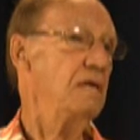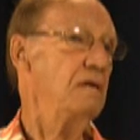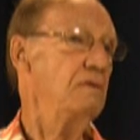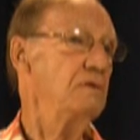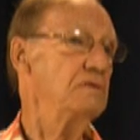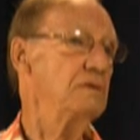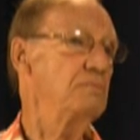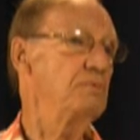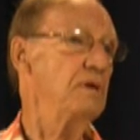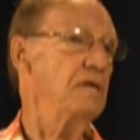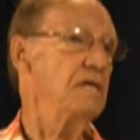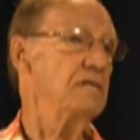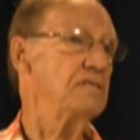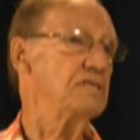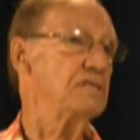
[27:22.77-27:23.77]
was a
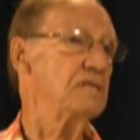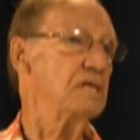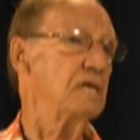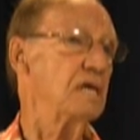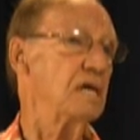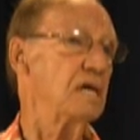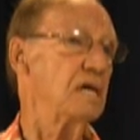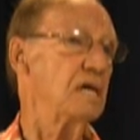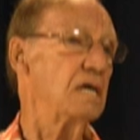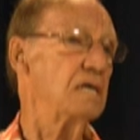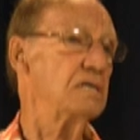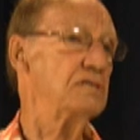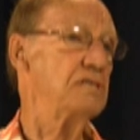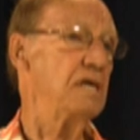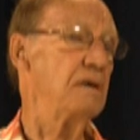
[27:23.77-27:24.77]
British uh,
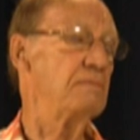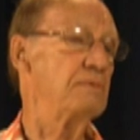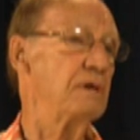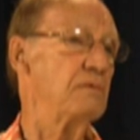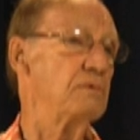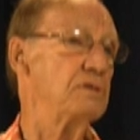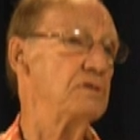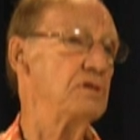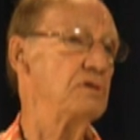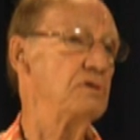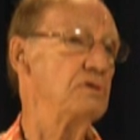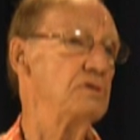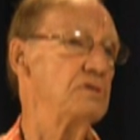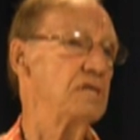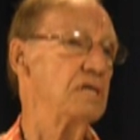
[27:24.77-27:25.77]
ship that was
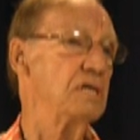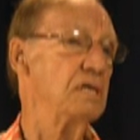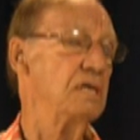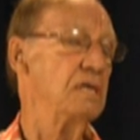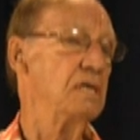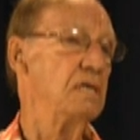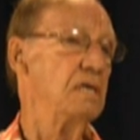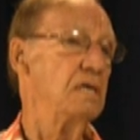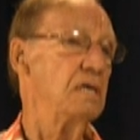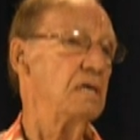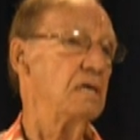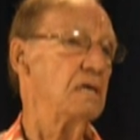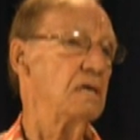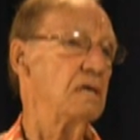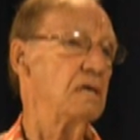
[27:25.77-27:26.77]
used
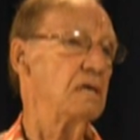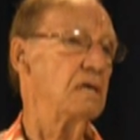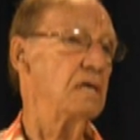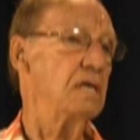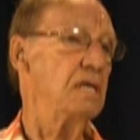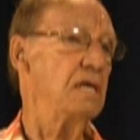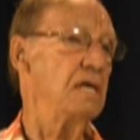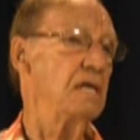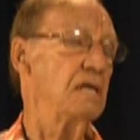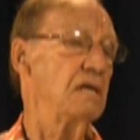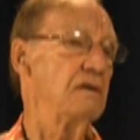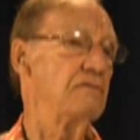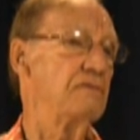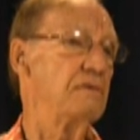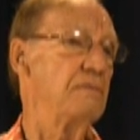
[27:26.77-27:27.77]
uh, in
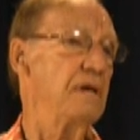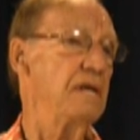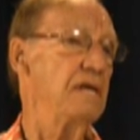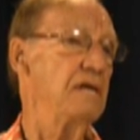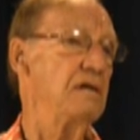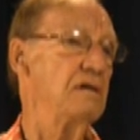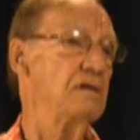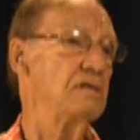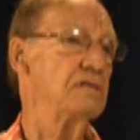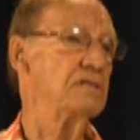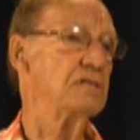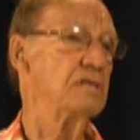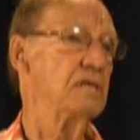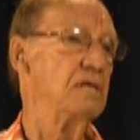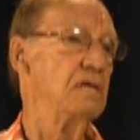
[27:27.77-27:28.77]
England for many years
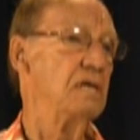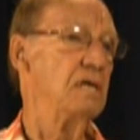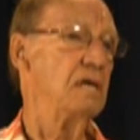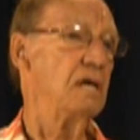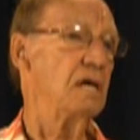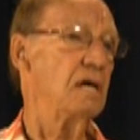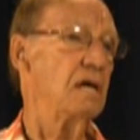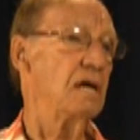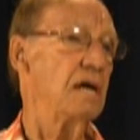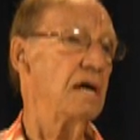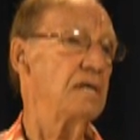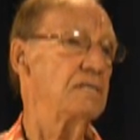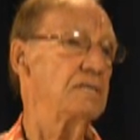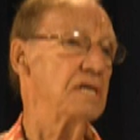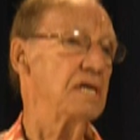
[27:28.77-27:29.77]
uh,
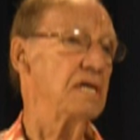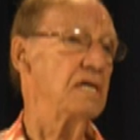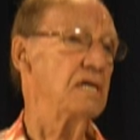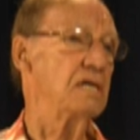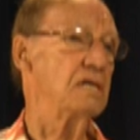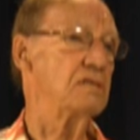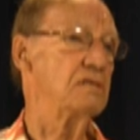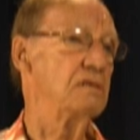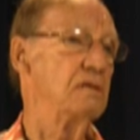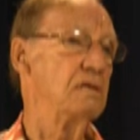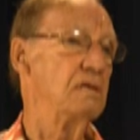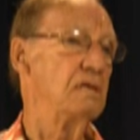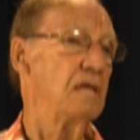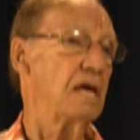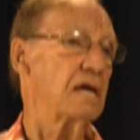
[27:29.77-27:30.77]
as a, uh,
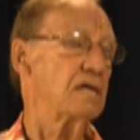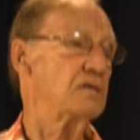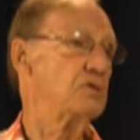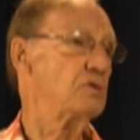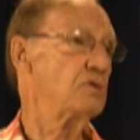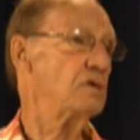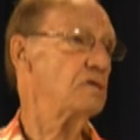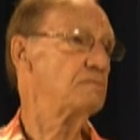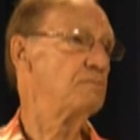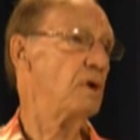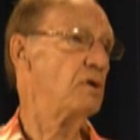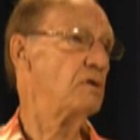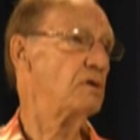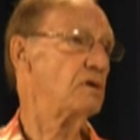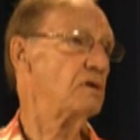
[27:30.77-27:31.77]
like a tourist
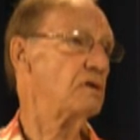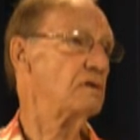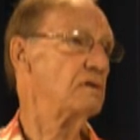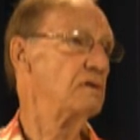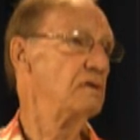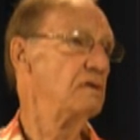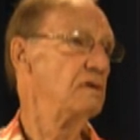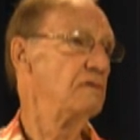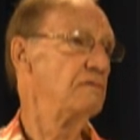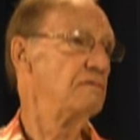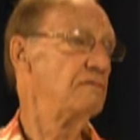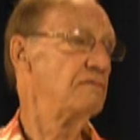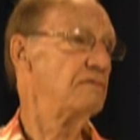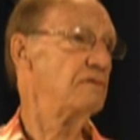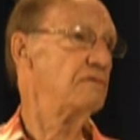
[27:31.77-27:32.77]
boat or
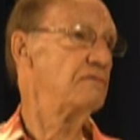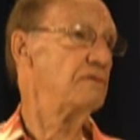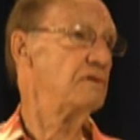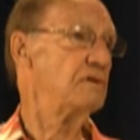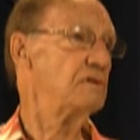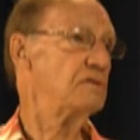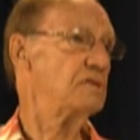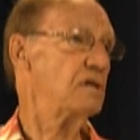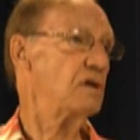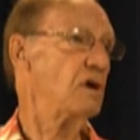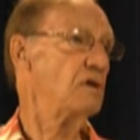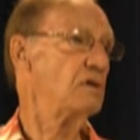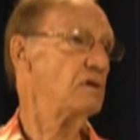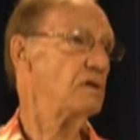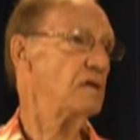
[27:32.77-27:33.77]
for, for, to go
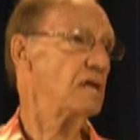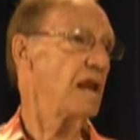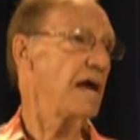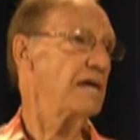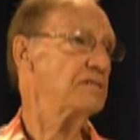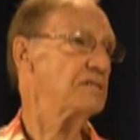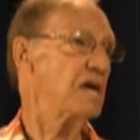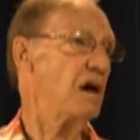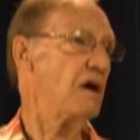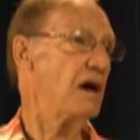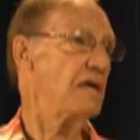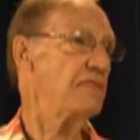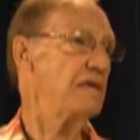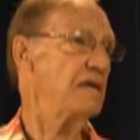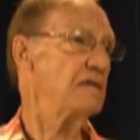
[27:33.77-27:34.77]
to Glasgow,
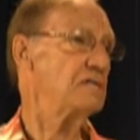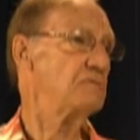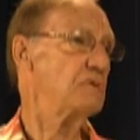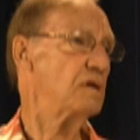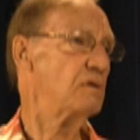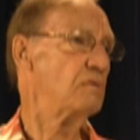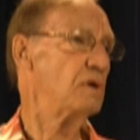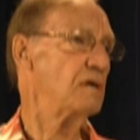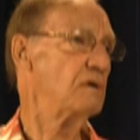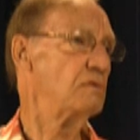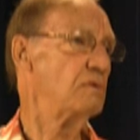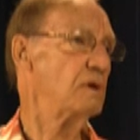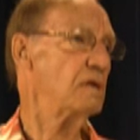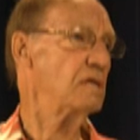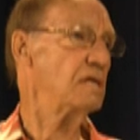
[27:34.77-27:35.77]
I think is where one,
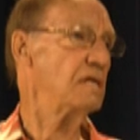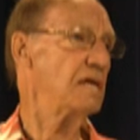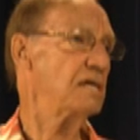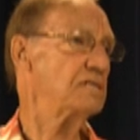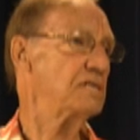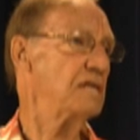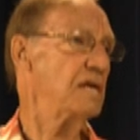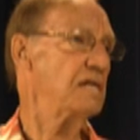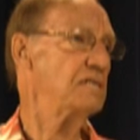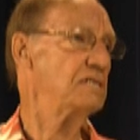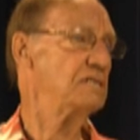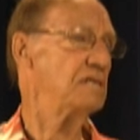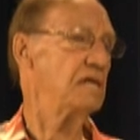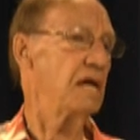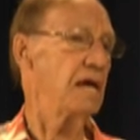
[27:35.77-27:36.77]
one of the
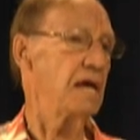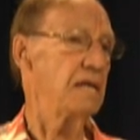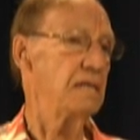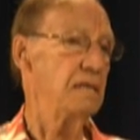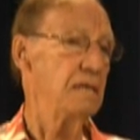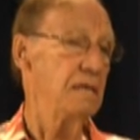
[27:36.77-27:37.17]
destinations it had.